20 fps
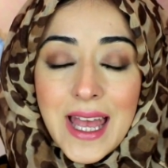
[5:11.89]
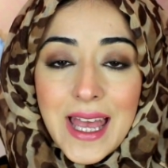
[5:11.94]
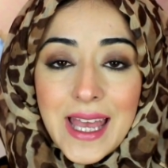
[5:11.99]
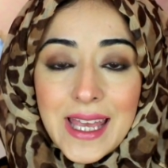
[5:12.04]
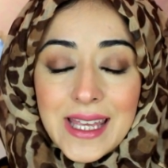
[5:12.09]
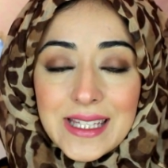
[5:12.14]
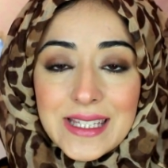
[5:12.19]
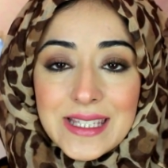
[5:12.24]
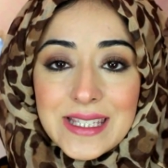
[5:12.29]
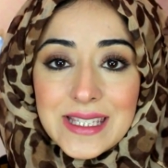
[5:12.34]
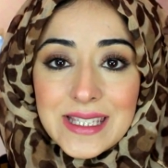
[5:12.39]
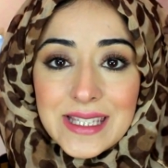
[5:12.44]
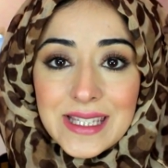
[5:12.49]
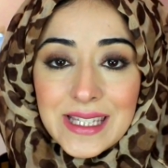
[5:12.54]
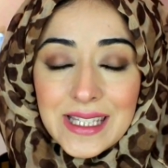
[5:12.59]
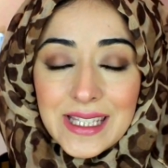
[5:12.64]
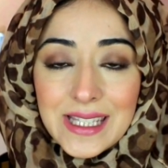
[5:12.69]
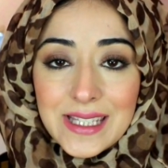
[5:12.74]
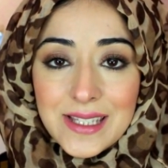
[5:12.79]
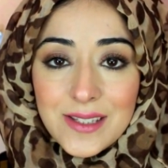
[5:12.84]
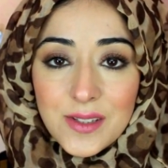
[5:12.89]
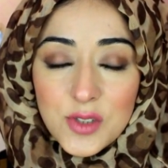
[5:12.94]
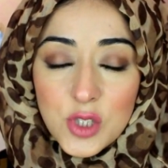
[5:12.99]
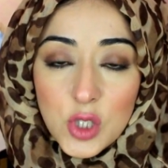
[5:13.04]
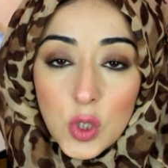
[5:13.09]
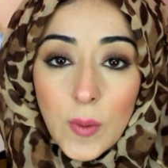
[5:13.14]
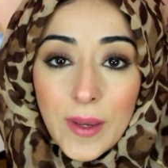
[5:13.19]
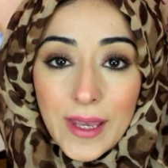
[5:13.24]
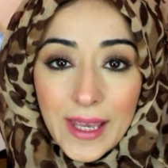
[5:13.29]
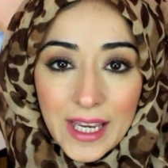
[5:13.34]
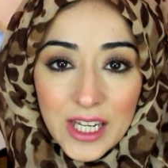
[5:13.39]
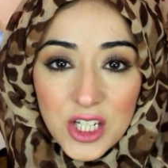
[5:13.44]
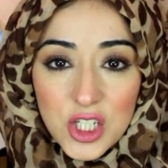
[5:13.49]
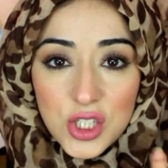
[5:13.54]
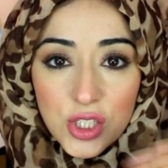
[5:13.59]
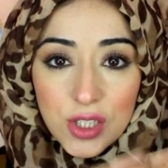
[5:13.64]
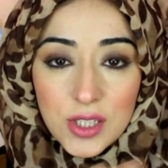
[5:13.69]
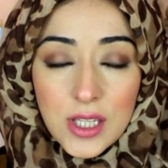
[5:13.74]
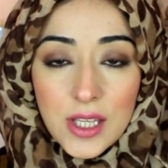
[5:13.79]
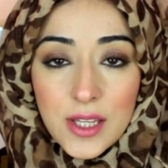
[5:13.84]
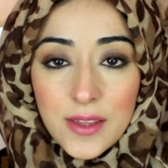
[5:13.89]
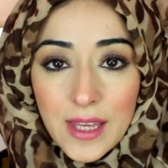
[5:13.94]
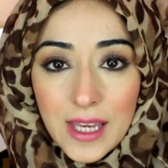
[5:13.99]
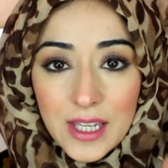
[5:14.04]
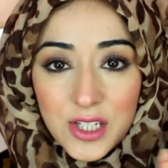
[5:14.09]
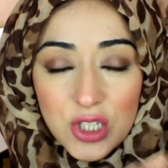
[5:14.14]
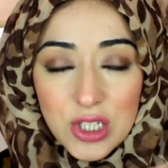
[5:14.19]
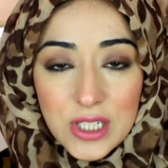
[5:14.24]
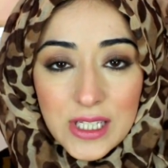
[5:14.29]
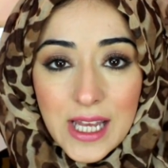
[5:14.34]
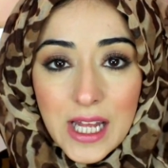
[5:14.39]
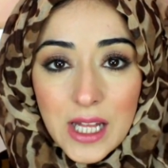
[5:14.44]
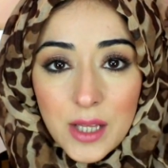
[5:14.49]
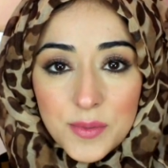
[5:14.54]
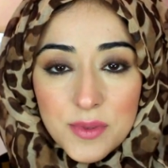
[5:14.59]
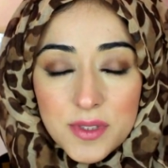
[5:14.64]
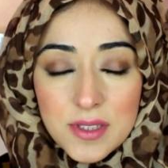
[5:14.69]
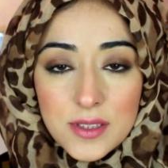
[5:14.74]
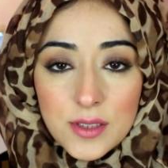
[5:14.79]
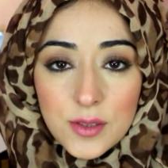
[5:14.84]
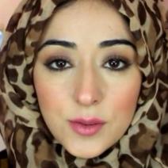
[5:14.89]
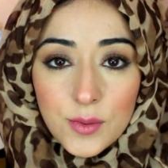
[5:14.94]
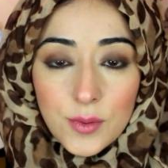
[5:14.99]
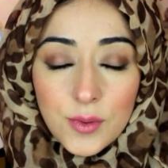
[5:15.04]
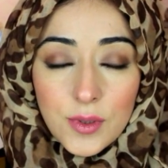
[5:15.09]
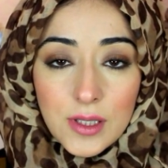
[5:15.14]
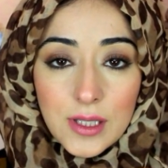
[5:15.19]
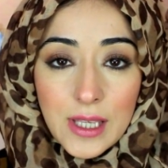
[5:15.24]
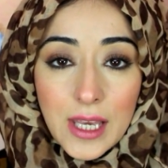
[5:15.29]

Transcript: it's the chewing action that actually helps to